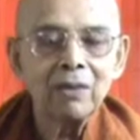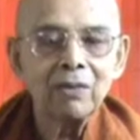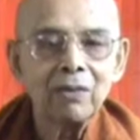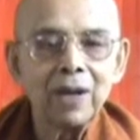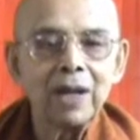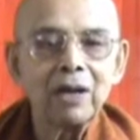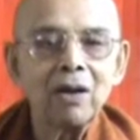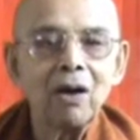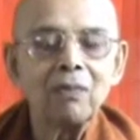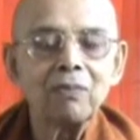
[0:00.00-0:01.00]
way
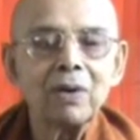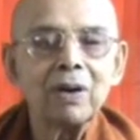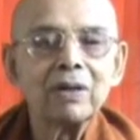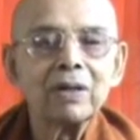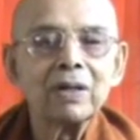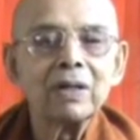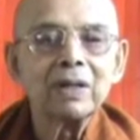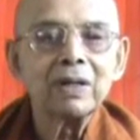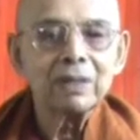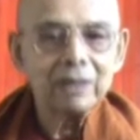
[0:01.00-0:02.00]
of
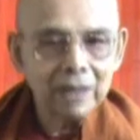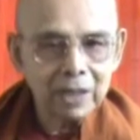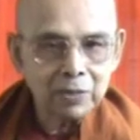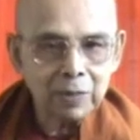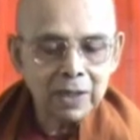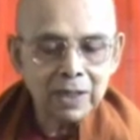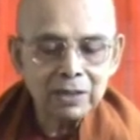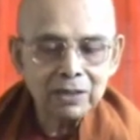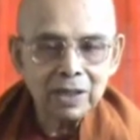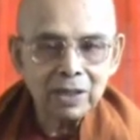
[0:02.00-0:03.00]

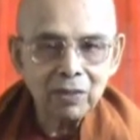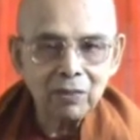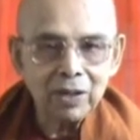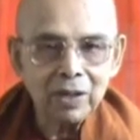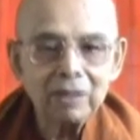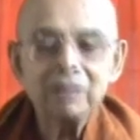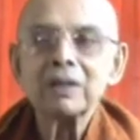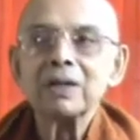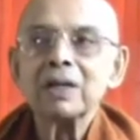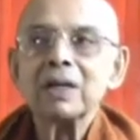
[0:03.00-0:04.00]
experiencing the world.
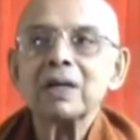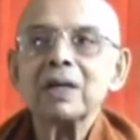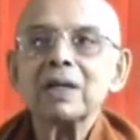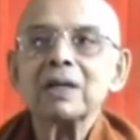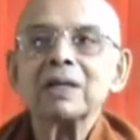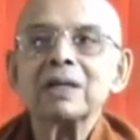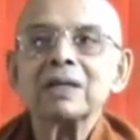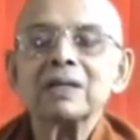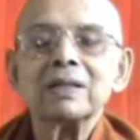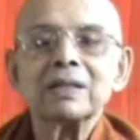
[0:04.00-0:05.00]

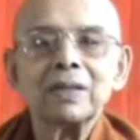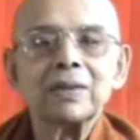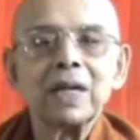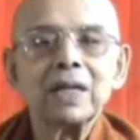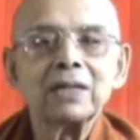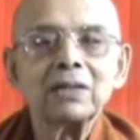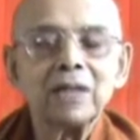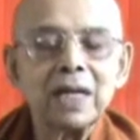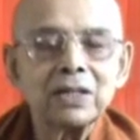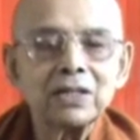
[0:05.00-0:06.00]
Similarly,
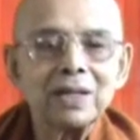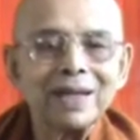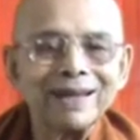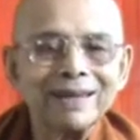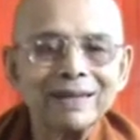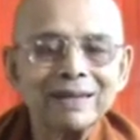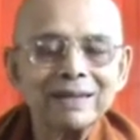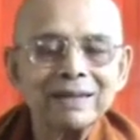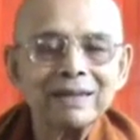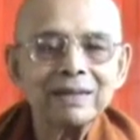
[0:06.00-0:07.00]
tasting,
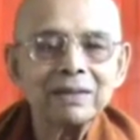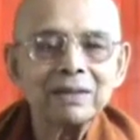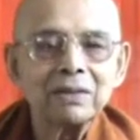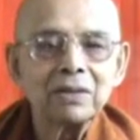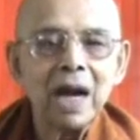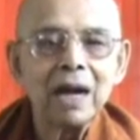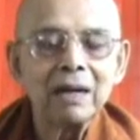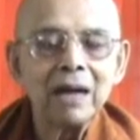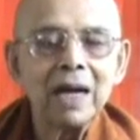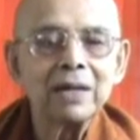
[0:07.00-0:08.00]
tongue
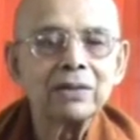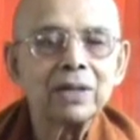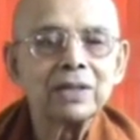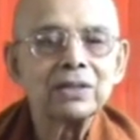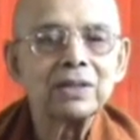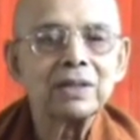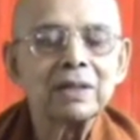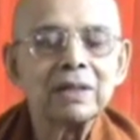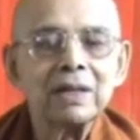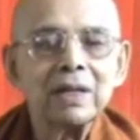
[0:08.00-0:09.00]
and tasting,
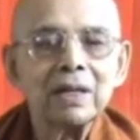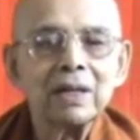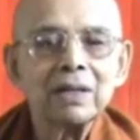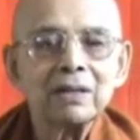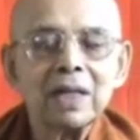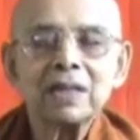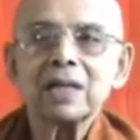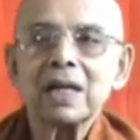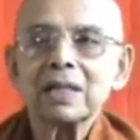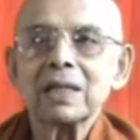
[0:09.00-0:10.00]
that is
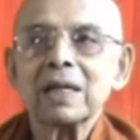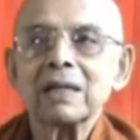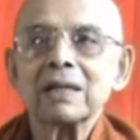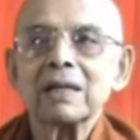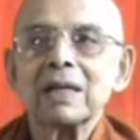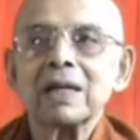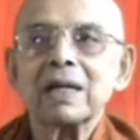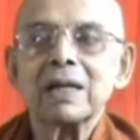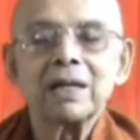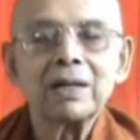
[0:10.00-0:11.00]
another
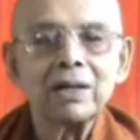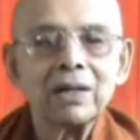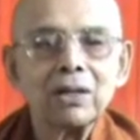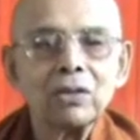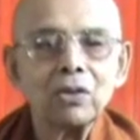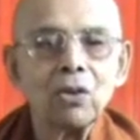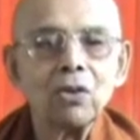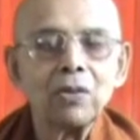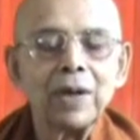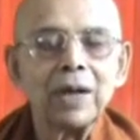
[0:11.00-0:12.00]

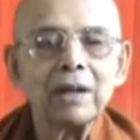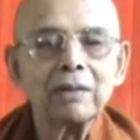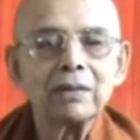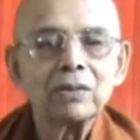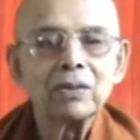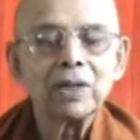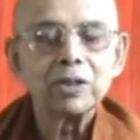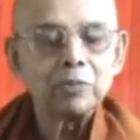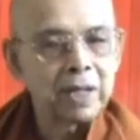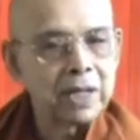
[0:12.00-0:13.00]
doorway to
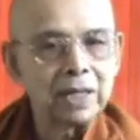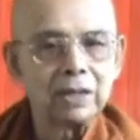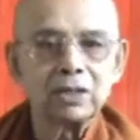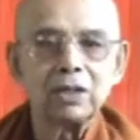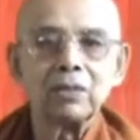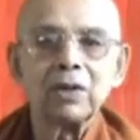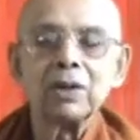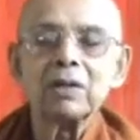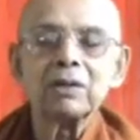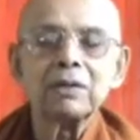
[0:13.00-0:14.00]
experience the world.